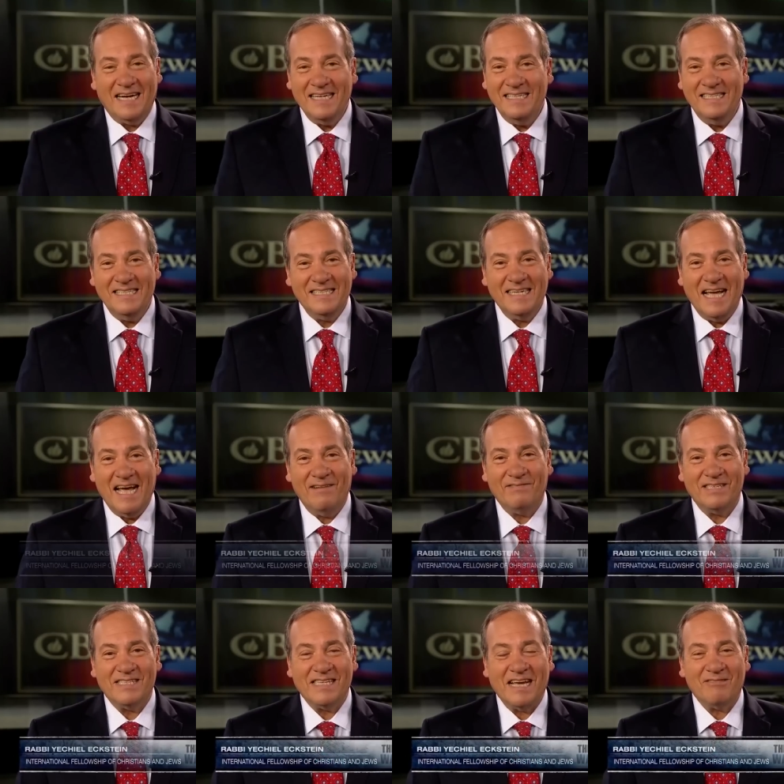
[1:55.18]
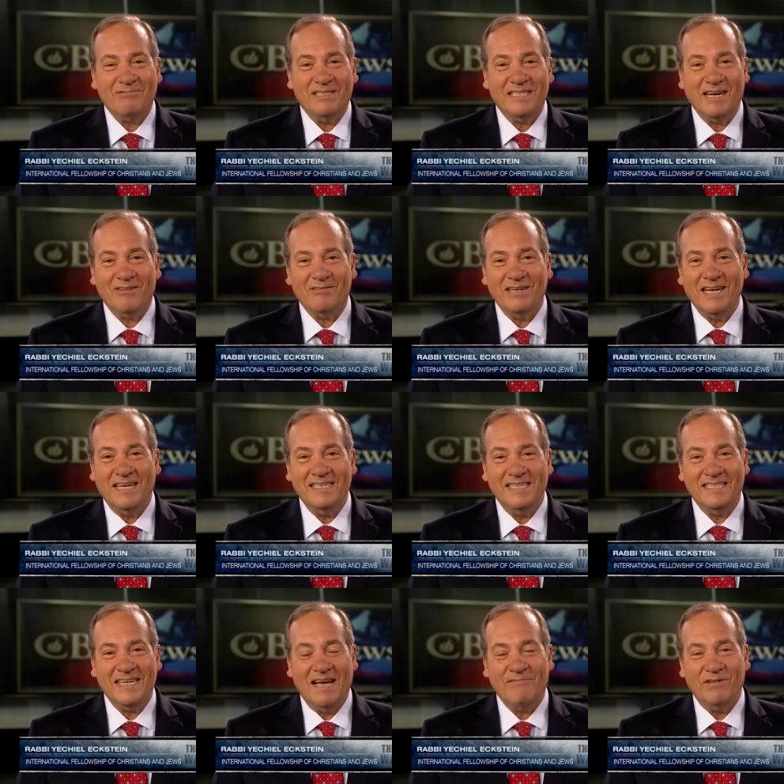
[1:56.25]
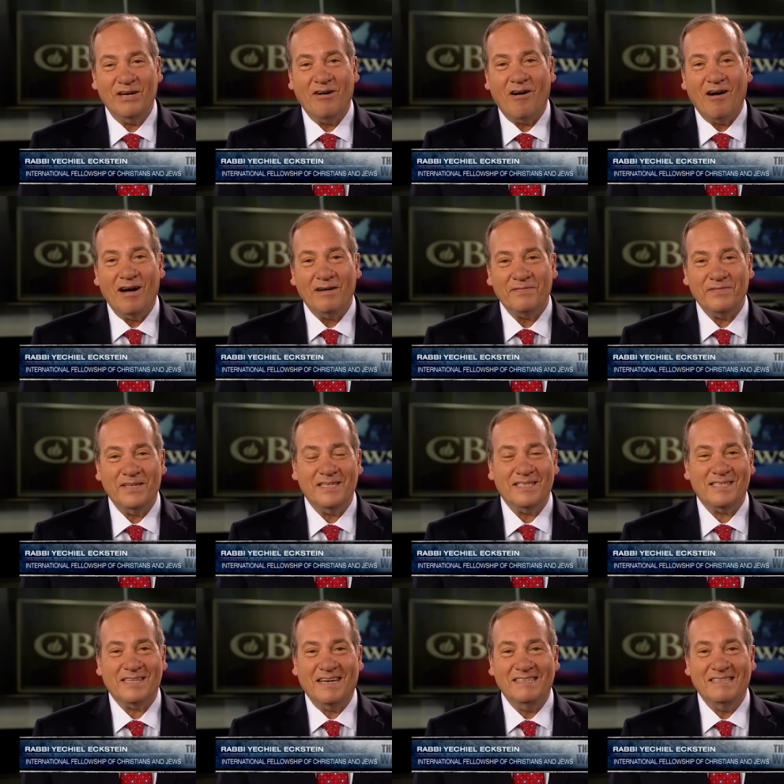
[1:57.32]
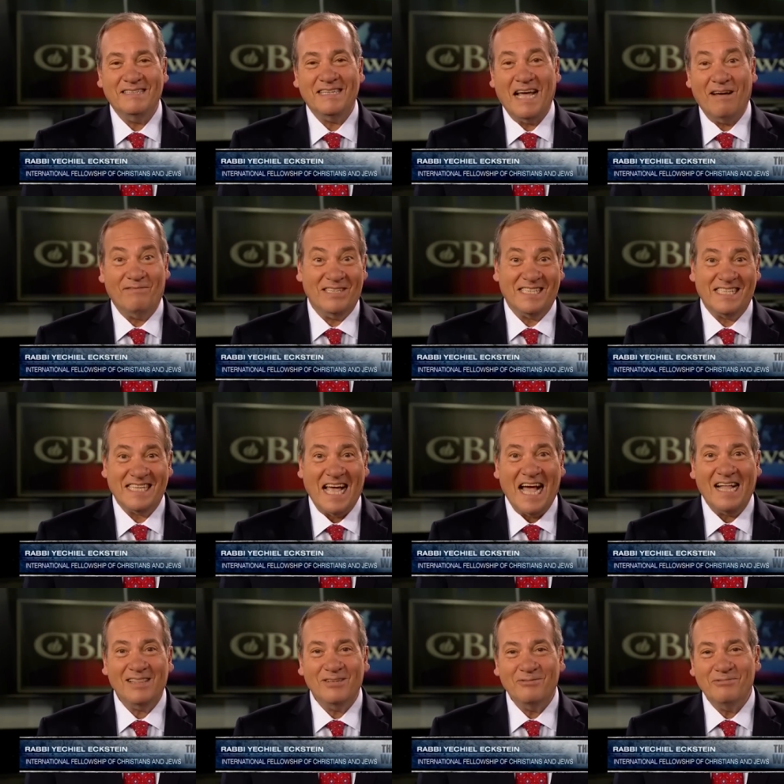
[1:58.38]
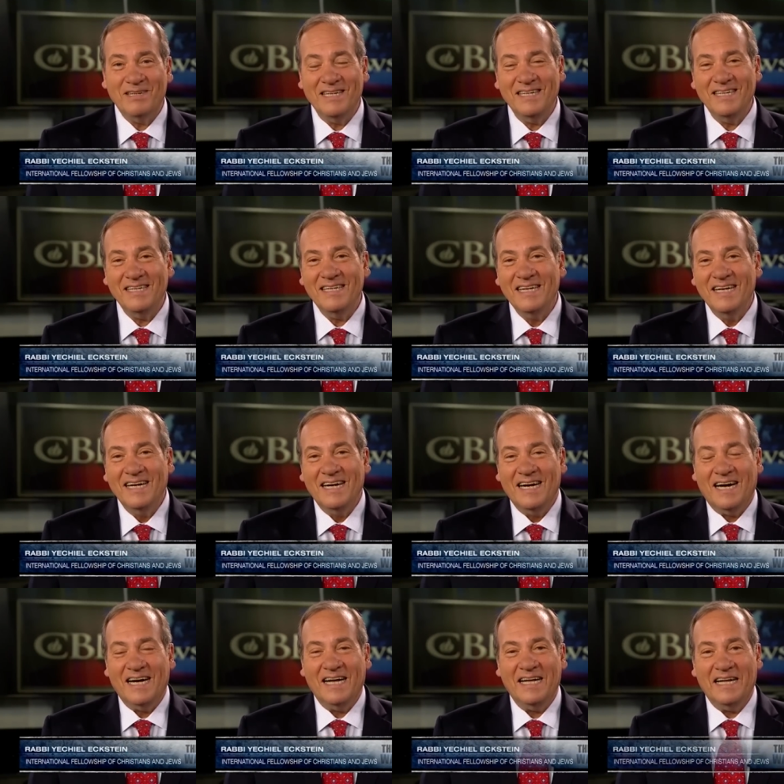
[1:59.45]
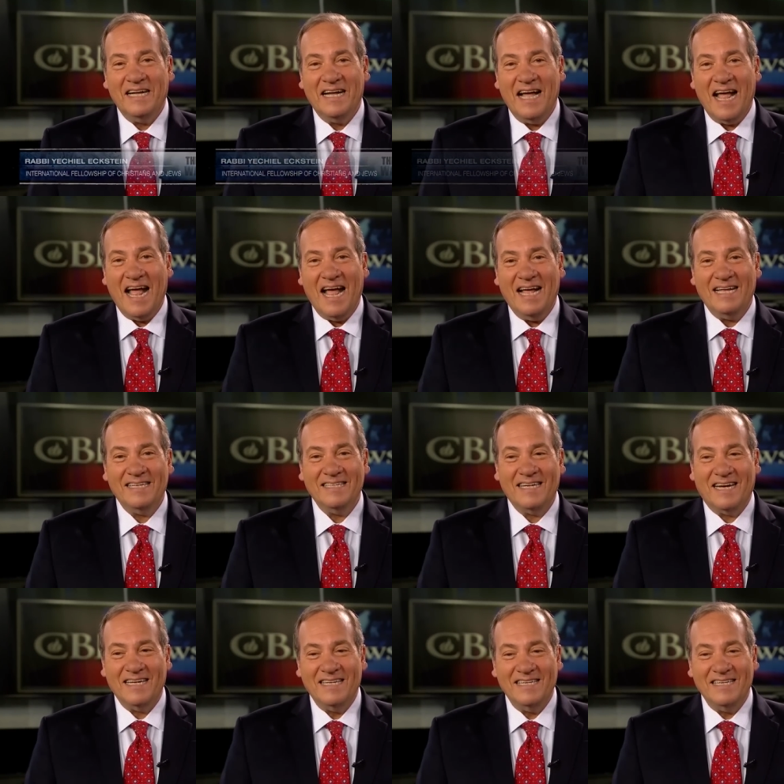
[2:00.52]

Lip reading: and I didn't have a secretary, I didn't have an office, I didn't have a salary, and